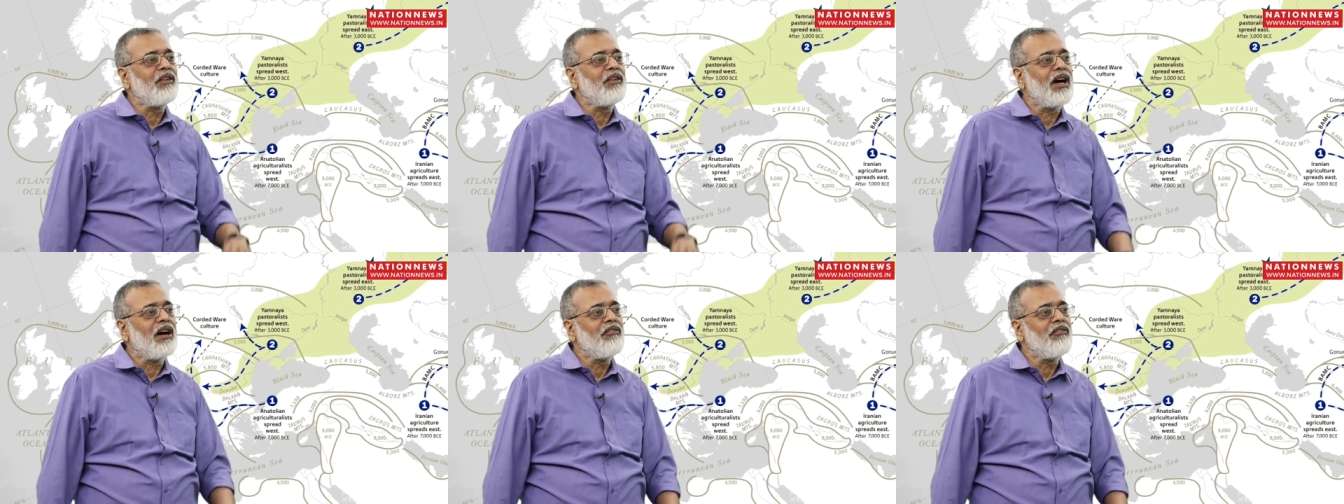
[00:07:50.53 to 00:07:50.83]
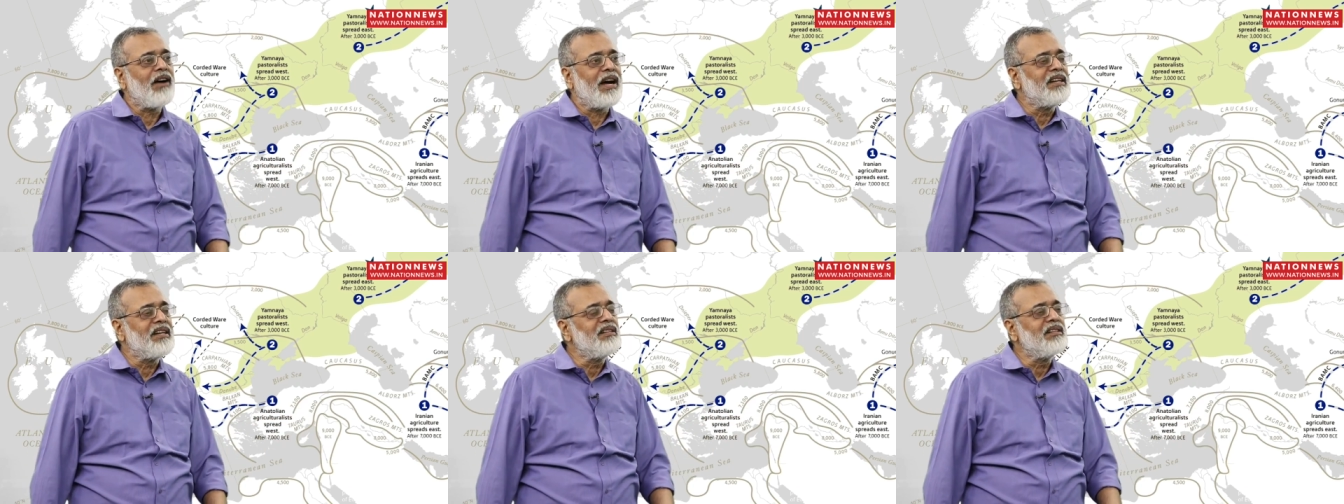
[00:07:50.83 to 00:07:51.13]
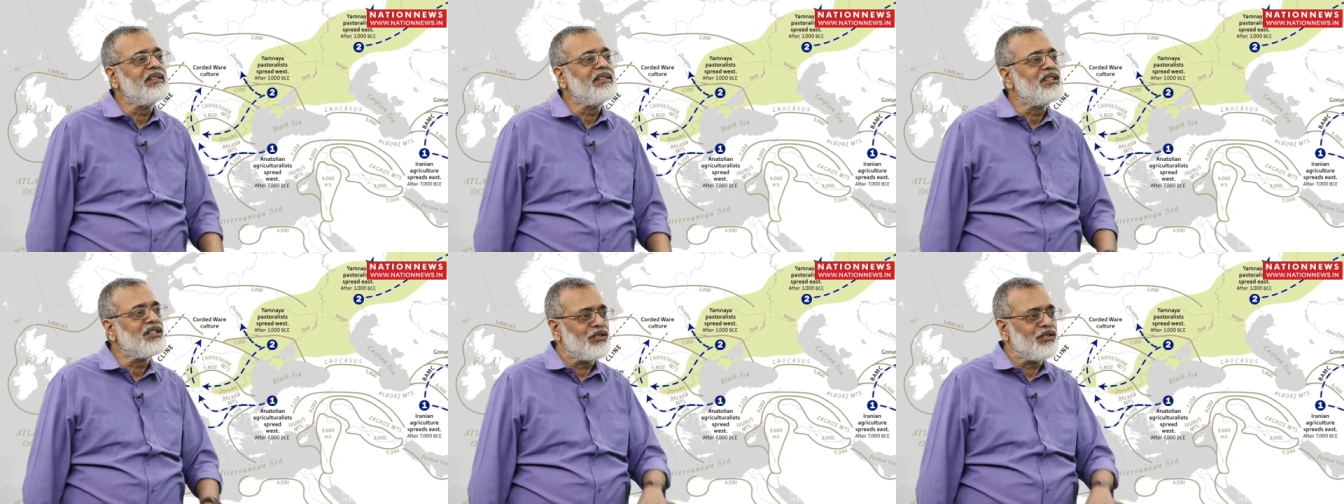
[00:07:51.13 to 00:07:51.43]

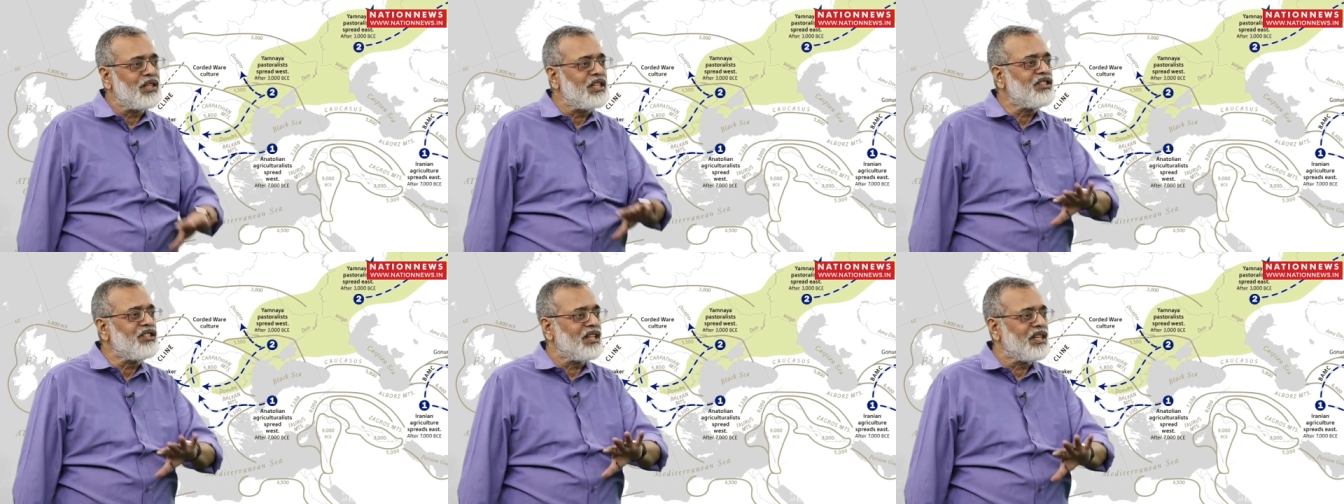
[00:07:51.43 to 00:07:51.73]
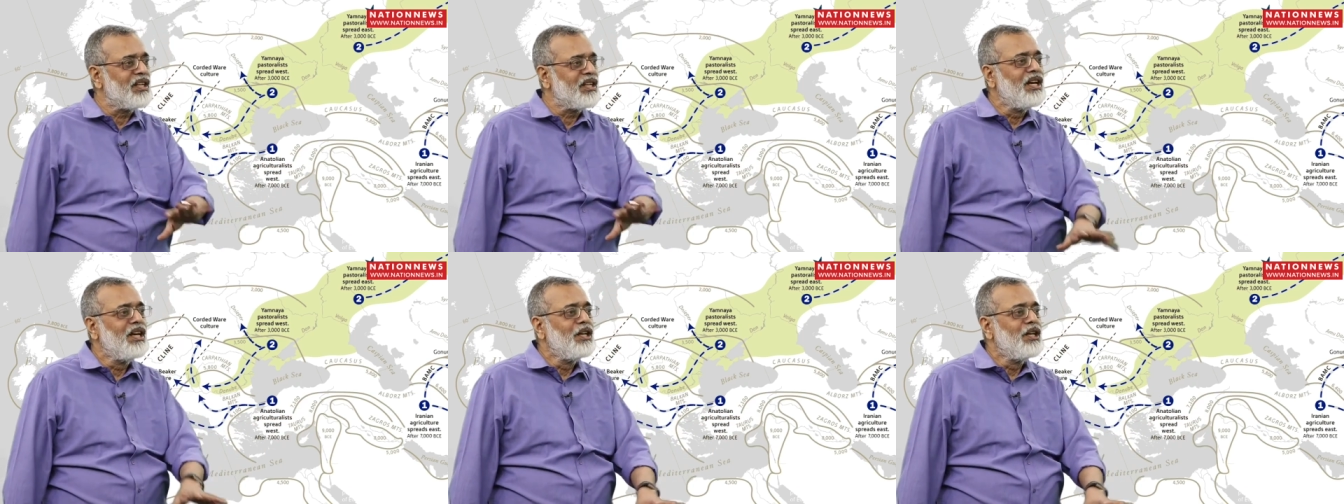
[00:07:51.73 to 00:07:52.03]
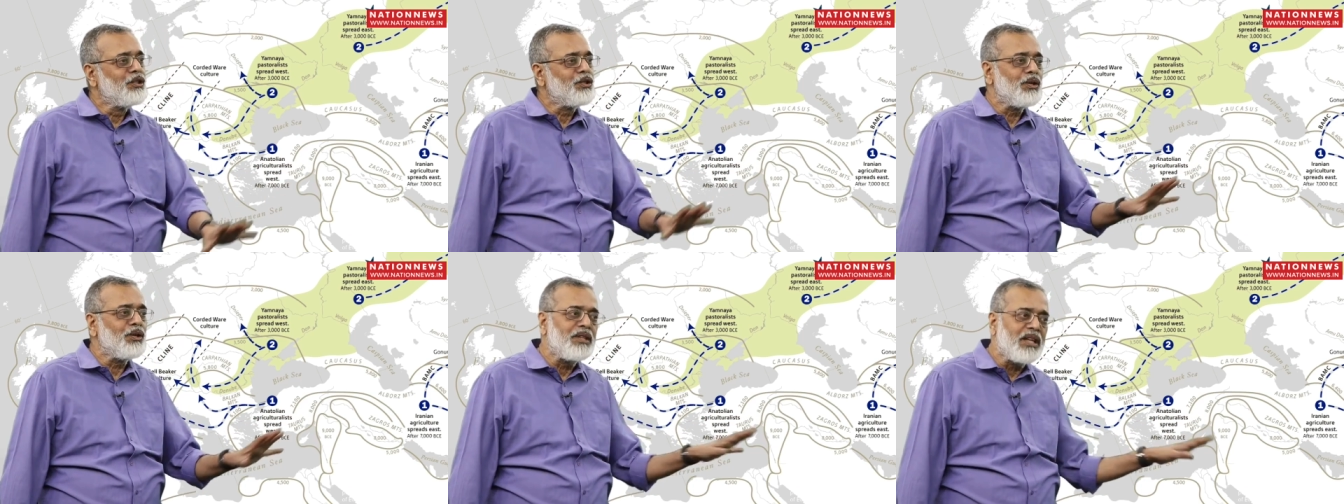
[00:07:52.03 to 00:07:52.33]
find in this region.
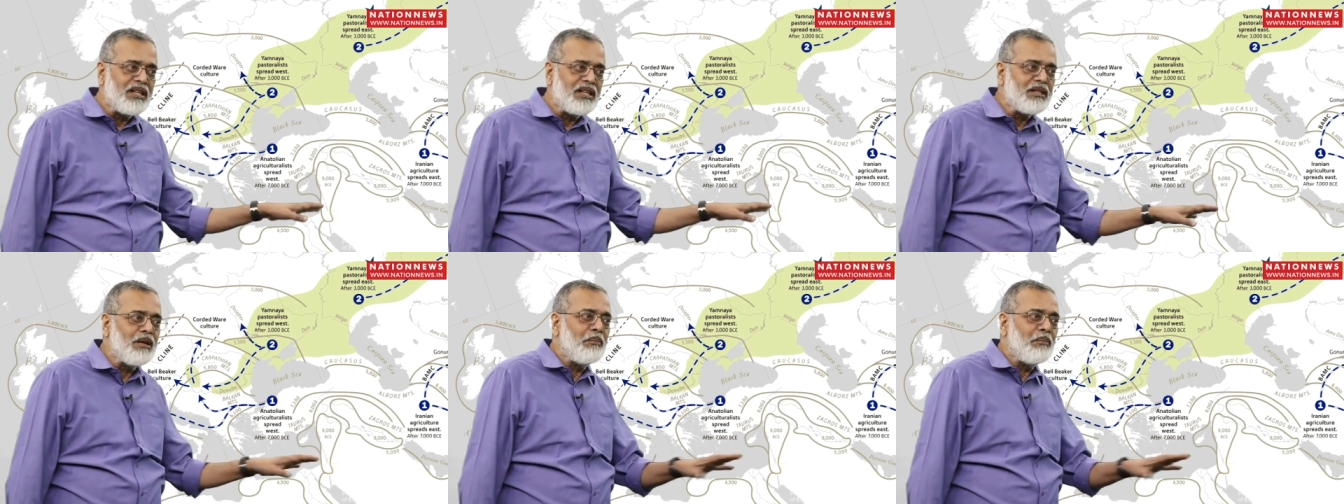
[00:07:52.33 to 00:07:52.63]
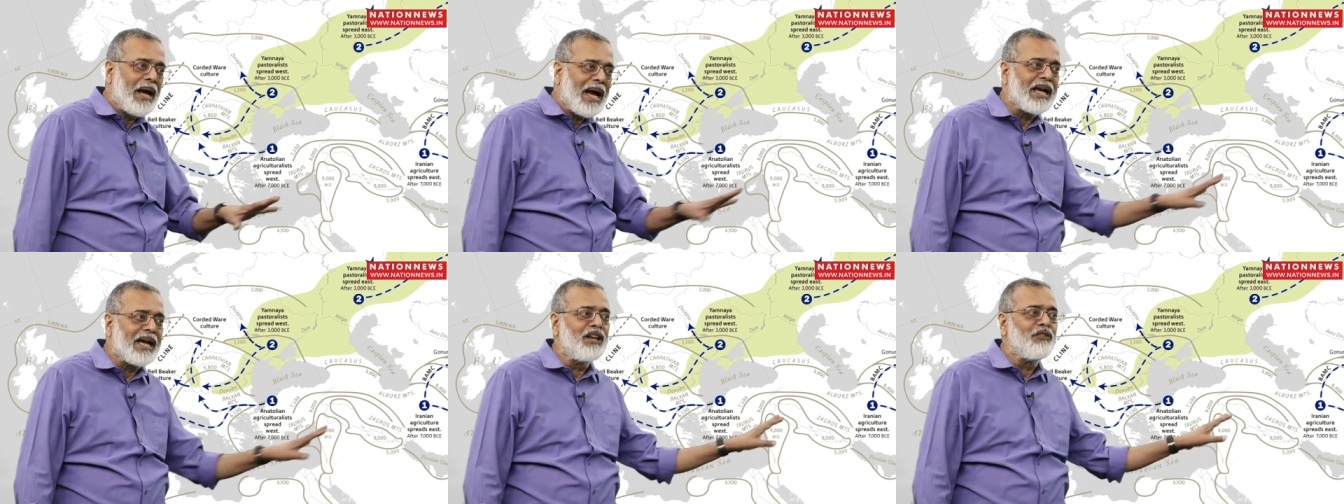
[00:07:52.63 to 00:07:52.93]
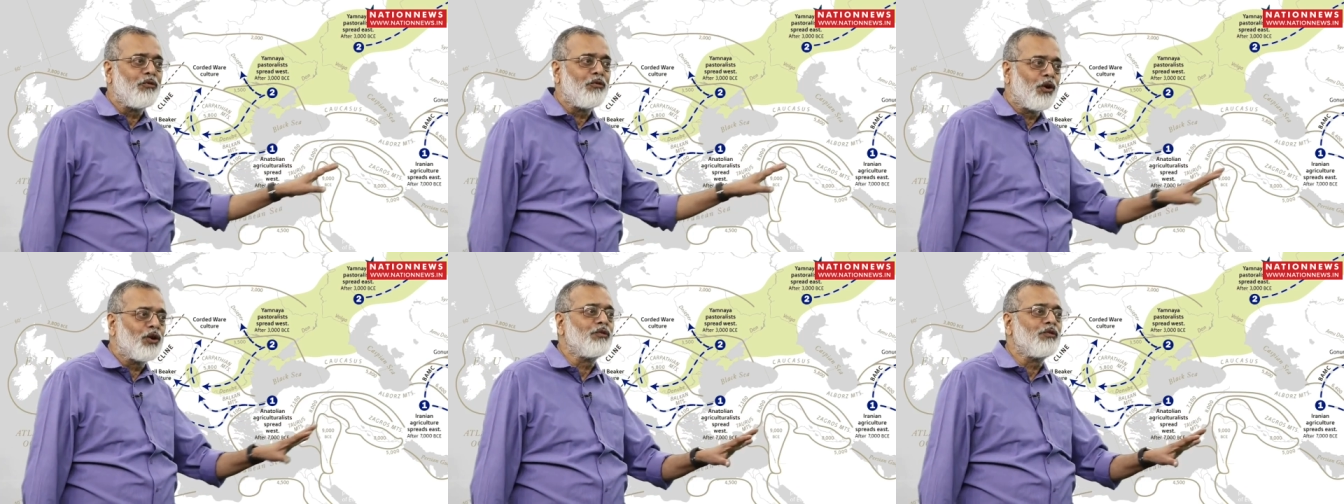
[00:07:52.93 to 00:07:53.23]
So there is a back
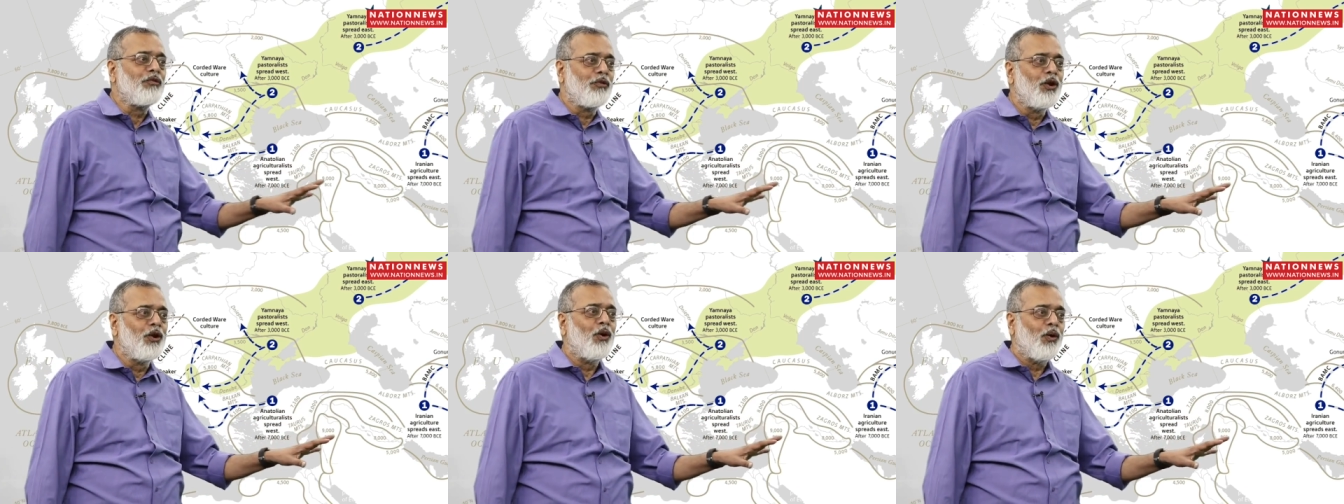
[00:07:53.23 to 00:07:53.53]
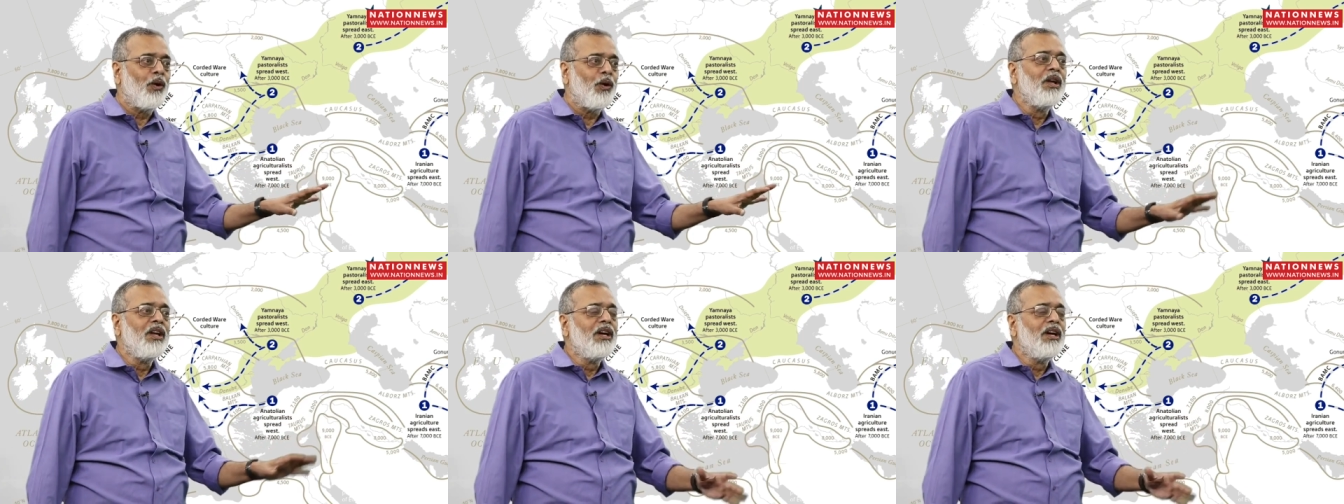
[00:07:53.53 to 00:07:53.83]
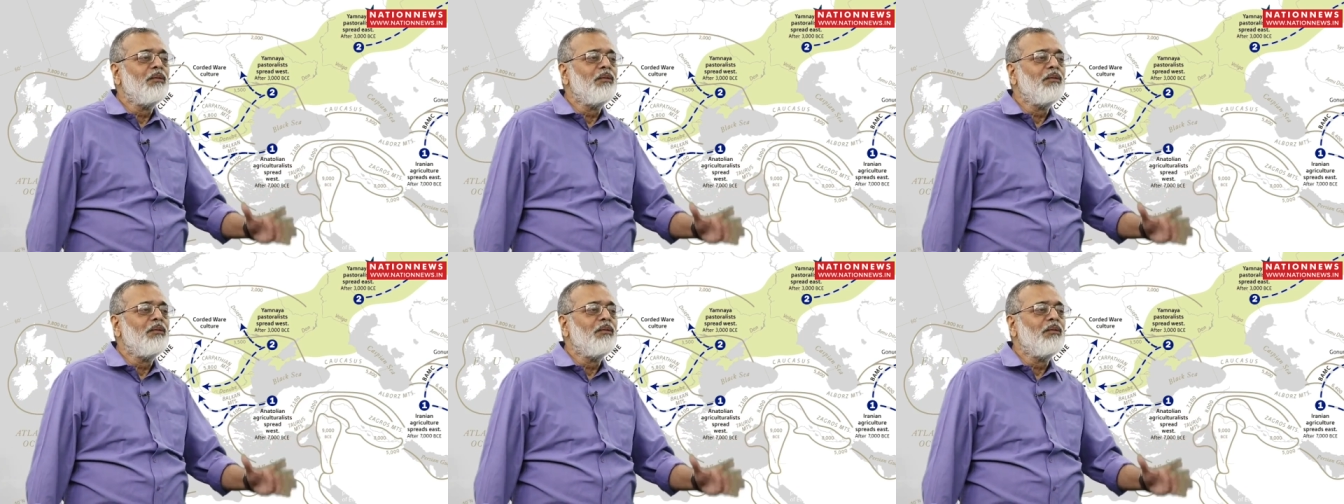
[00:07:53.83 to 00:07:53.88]
and forth flow,